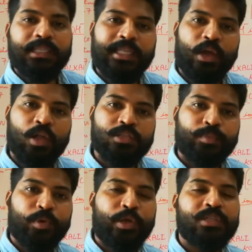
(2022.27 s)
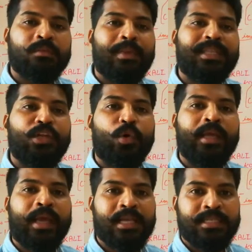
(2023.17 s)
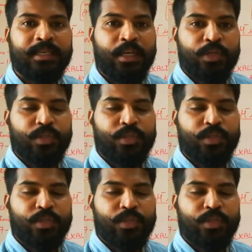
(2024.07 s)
they also produce methanoic acid.